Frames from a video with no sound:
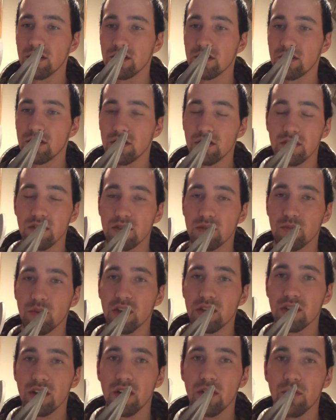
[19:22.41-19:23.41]
just as
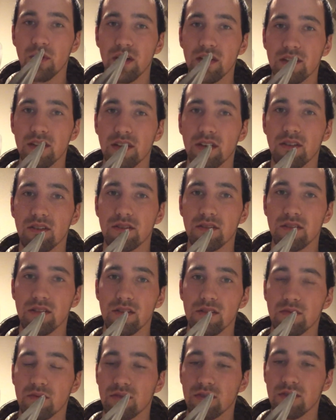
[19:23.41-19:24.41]
much on a whitetail as
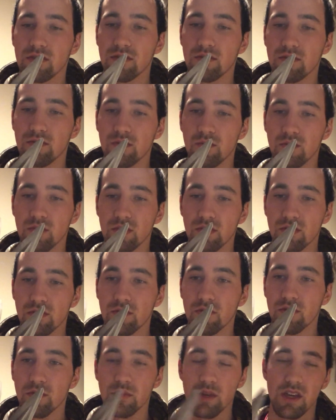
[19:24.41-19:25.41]
these ones will do
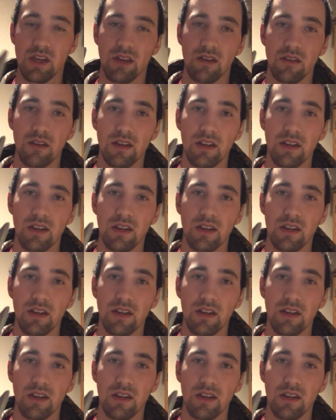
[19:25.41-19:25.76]
for me.